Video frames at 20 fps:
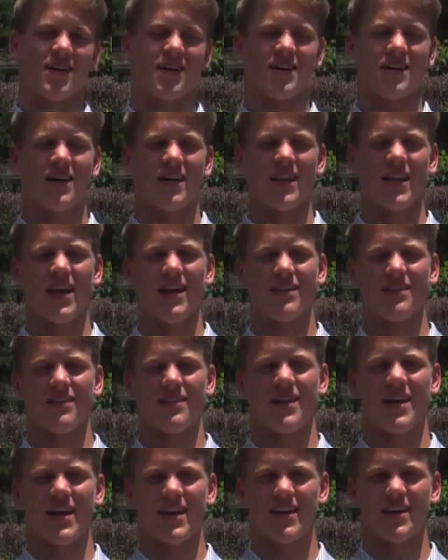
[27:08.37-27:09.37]
I like the
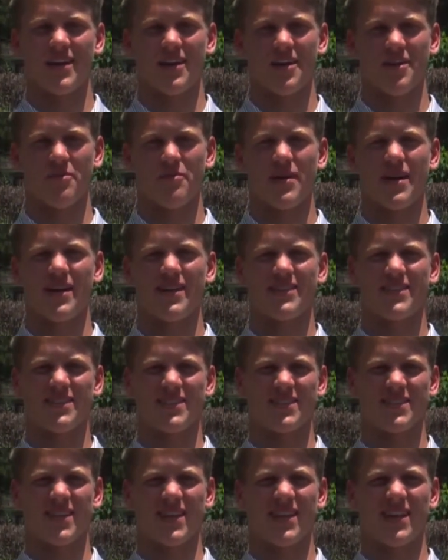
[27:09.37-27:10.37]
Nike Air
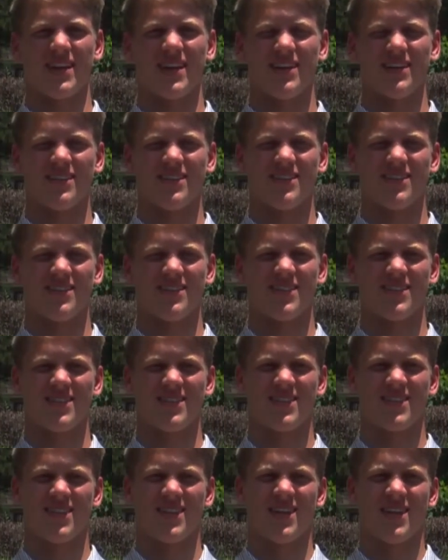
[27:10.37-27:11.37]
Maxes. I like
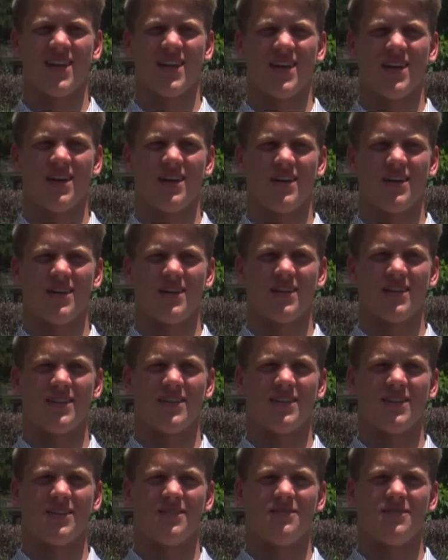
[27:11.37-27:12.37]

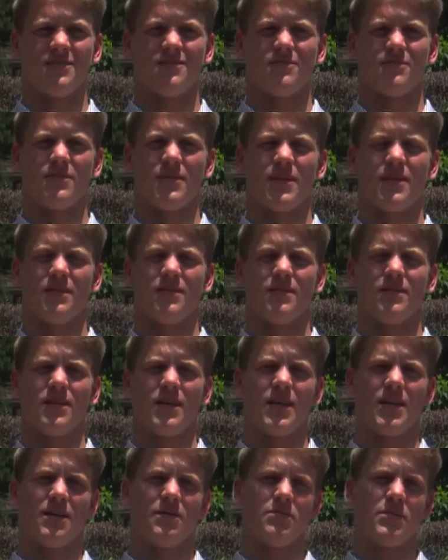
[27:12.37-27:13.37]
the
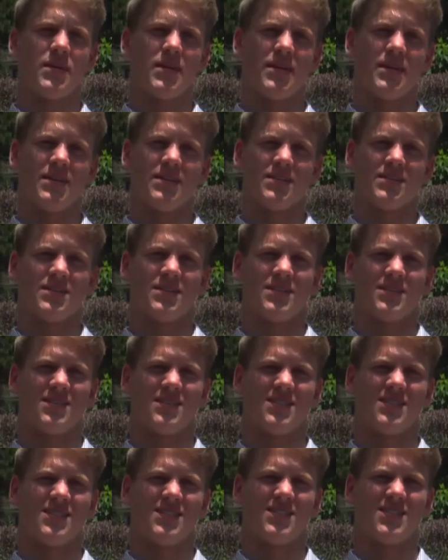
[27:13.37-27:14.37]
NMDs.
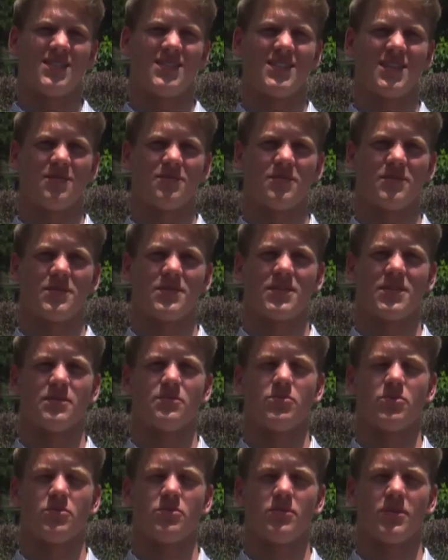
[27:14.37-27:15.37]
Just something
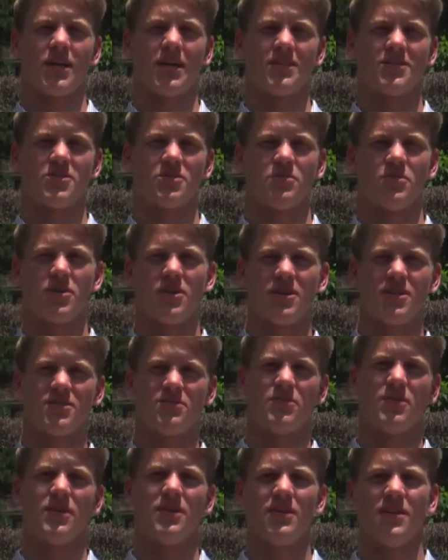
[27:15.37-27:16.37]
simple, not too
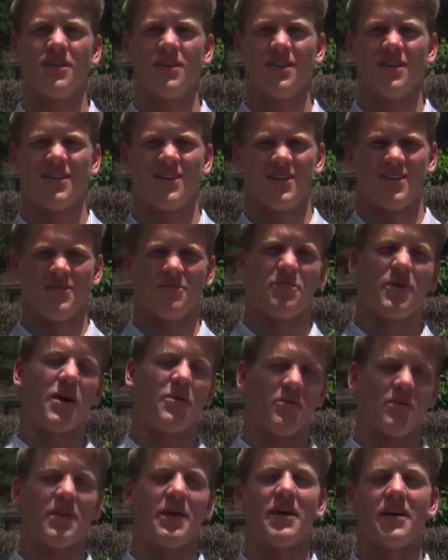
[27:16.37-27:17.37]
much, but
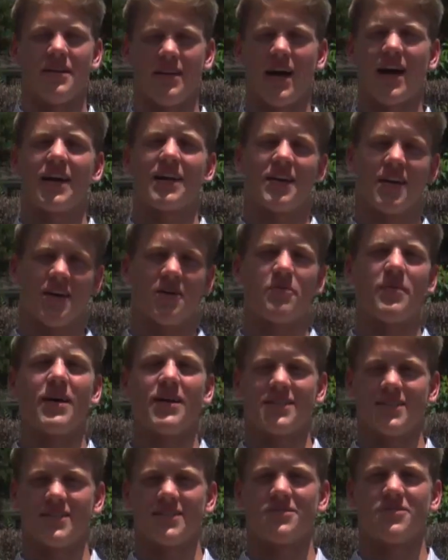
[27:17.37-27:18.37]
probably the Nike Air
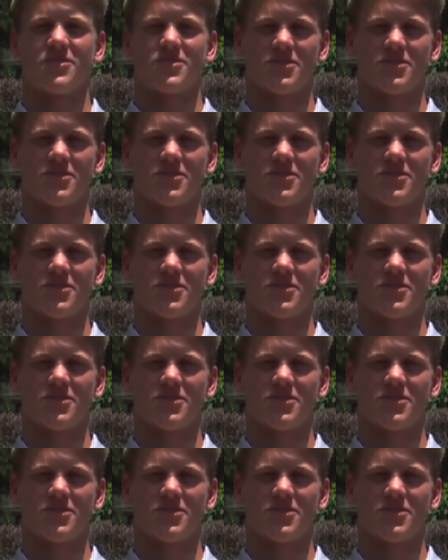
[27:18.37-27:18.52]
Maxes for